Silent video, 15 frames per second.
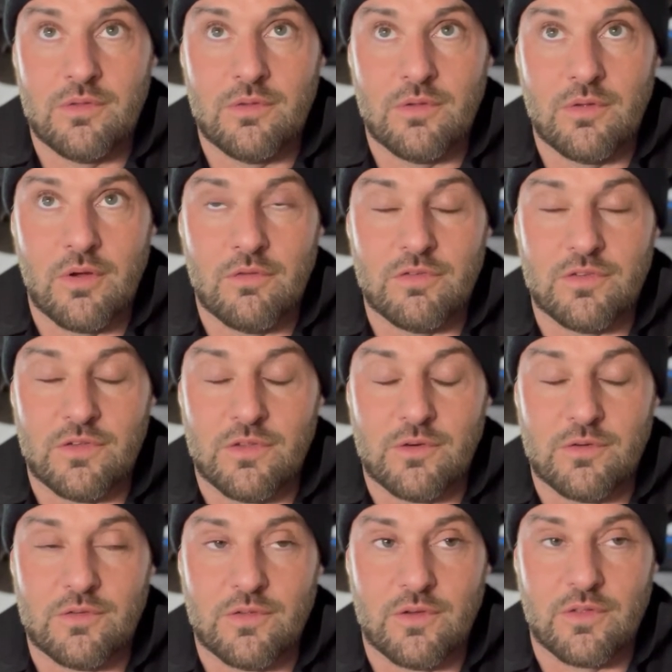obviously
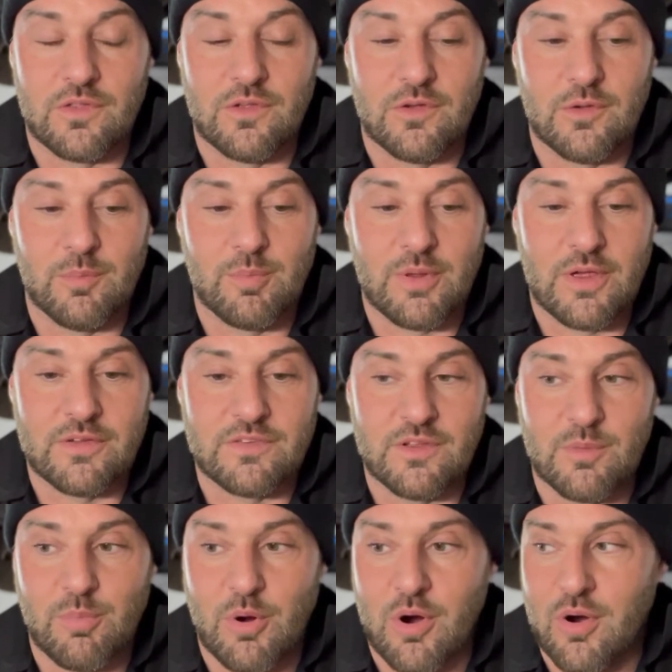there's like the
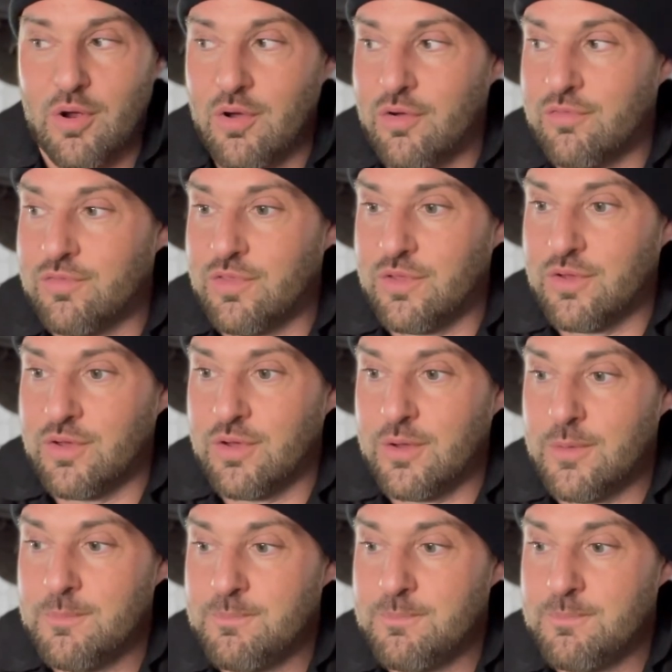plastic part of the